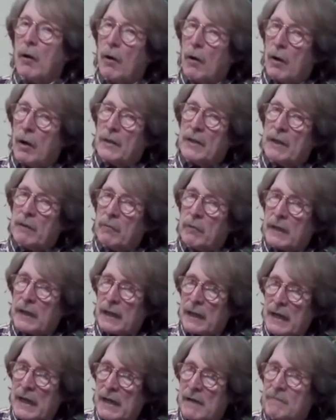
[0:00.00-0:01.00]
they will
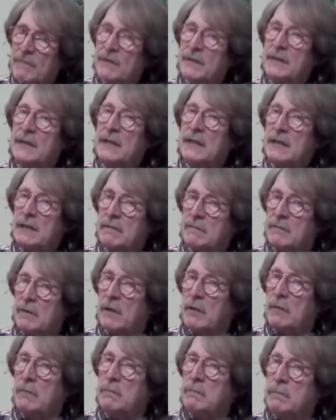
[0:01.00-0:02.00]
get everything that
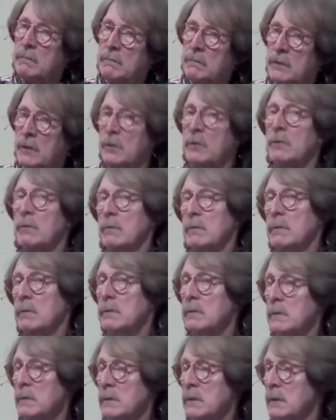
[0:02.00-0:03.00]
Rome knew
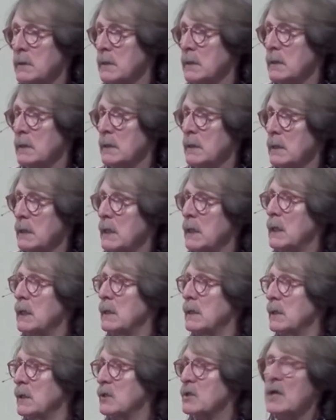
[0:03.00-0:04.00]

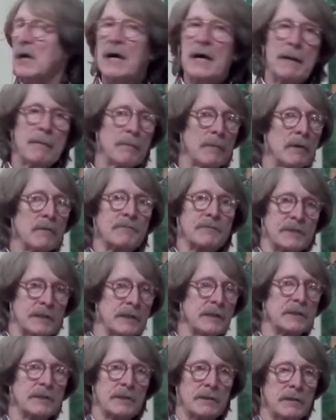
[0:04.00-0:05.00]
in the time of
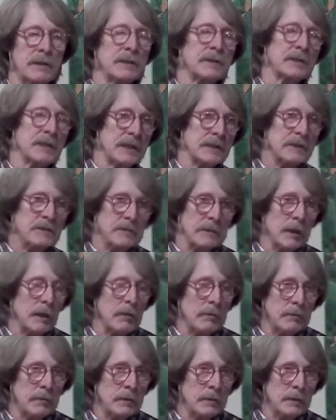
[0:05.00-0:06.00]
Caesar and
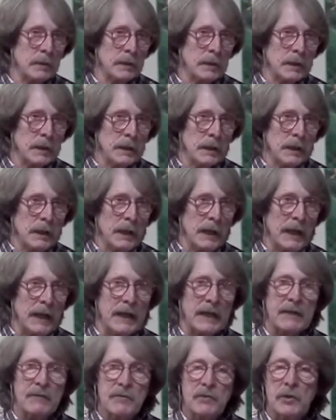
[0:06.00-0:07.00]
Cicero.
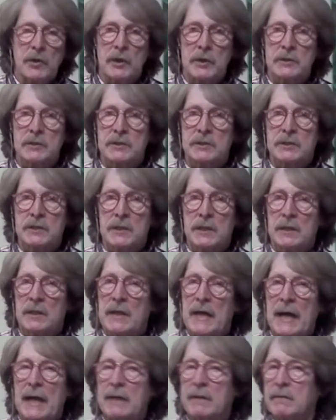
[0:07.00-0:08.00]
And of course,
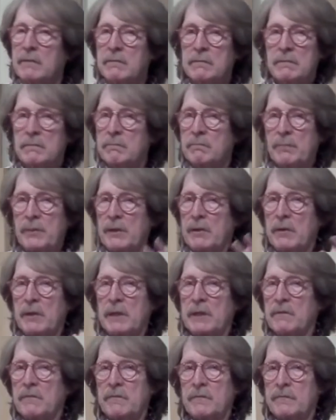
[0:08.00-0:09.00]
that
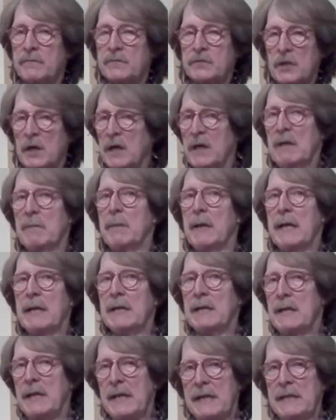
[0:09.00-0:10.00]
period of
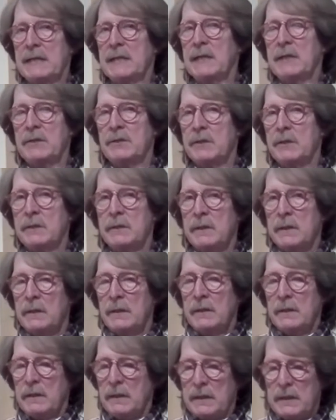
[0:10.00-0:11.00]
Charlemagne, 800,
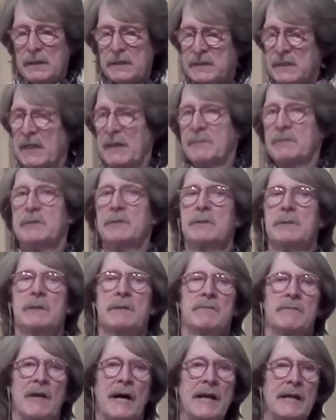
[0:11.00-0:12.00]
is
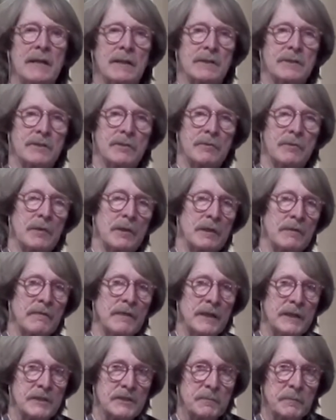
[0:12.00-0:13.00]
absolutely vital to all of
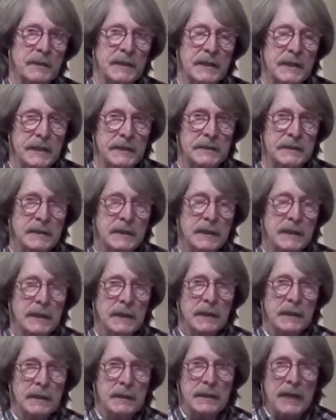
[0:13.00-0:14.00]
us, because
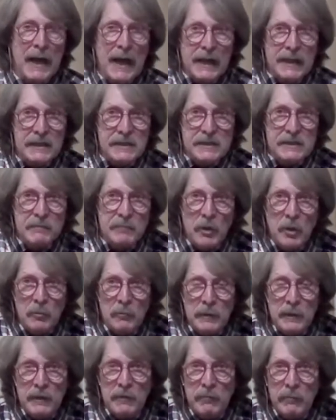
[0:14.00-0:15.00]
that is the
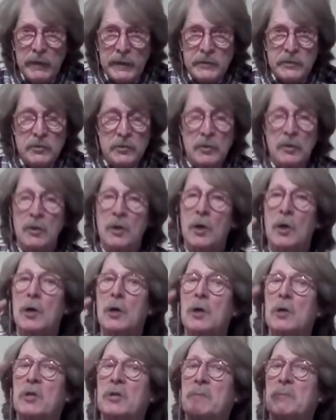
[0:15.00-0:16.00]
moment at which
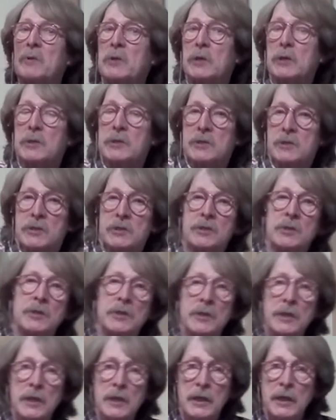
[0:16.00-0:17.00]
all the books
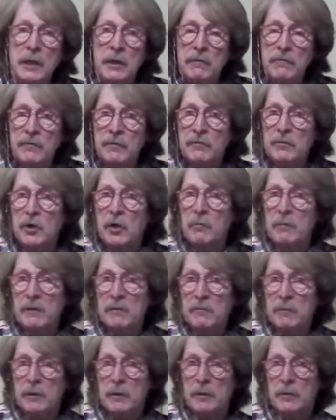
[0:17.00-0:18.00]
of the
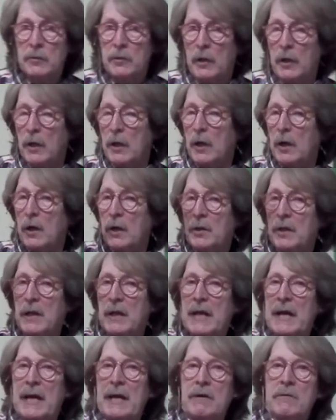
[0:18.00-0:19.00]
Roman world, all the
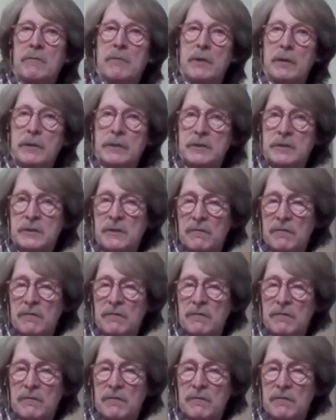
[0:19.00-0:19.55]
Latin works of